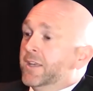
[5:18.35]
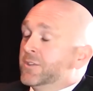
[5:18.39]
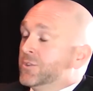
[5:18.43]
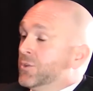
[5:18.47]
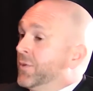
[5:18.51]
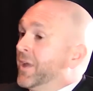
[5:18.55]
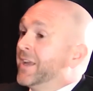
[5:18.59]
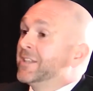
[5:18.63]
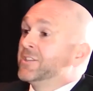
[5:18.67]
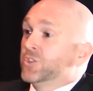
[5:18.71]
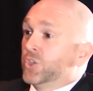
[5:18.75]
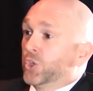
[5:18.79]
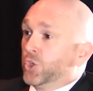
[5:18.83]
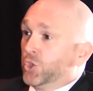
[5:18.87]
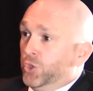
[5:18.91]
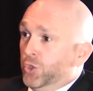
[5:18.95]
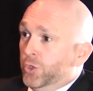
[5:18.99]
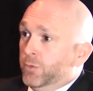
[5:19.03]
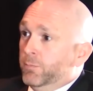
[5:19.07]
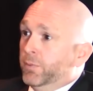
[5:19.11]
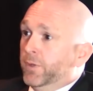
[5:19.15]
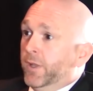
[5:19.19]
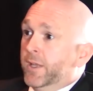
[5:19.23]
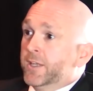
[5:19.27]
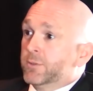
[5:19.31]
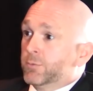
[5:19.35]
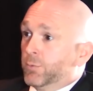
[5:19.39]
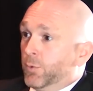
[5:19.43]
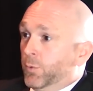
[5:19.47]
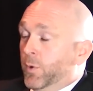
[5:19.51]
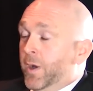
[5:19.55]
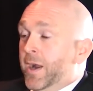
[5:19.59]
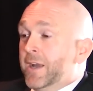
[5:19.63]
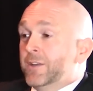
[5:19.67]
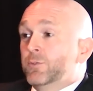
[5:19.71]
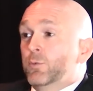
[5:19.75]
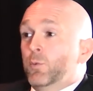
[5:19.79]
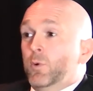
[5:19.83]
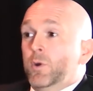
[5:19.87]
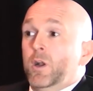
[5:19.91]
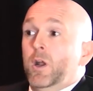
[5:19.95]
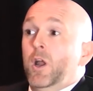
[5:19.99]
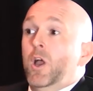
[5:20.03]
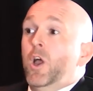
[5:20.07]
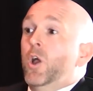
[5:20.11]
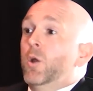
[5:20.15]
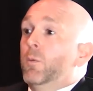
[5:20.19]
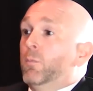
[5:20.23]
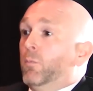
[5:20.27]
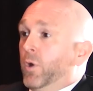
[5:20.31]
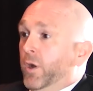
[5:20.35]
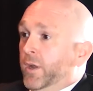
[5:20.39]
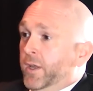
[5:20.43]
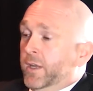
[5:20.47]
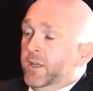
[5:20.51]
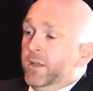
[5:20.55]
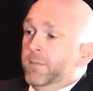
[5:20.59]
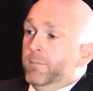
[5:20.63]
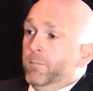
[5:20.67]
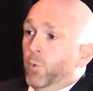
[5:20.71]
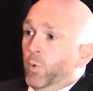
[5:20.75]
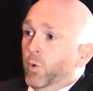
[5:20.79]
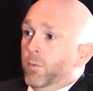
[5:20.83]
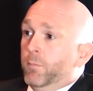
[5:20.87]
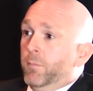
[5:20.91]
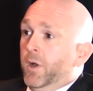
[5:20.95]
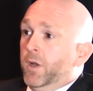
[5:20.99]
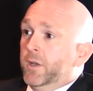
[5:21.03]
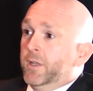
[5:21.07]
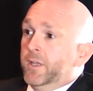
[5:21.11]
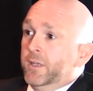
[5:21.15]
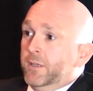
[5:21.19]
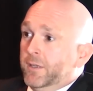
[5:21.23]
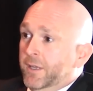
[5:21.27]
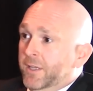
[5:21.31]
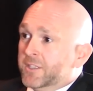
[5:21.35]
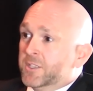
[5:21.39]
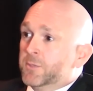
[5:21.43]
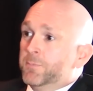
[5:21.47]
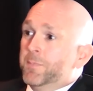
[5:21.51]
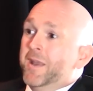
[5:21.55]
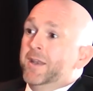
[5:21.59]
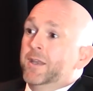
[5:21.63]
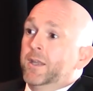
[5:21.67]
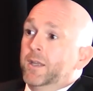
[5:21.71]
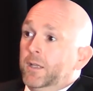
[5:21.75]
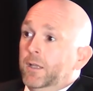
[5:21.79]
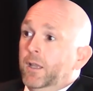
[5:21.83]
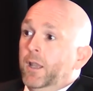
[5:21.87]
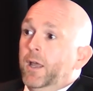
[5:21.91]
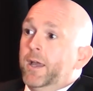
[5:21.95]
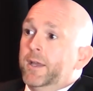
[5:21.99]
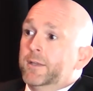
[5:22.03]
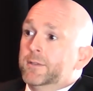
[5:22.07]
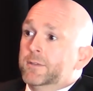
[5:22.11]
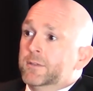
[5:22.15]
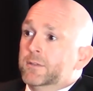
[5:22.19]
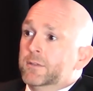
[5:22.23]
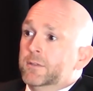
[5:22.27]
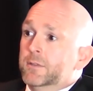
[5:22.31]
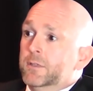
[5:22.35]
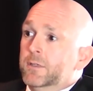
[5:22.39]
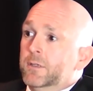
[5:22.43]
So that's a good place where we're at. So we're bringing in more money and spending less.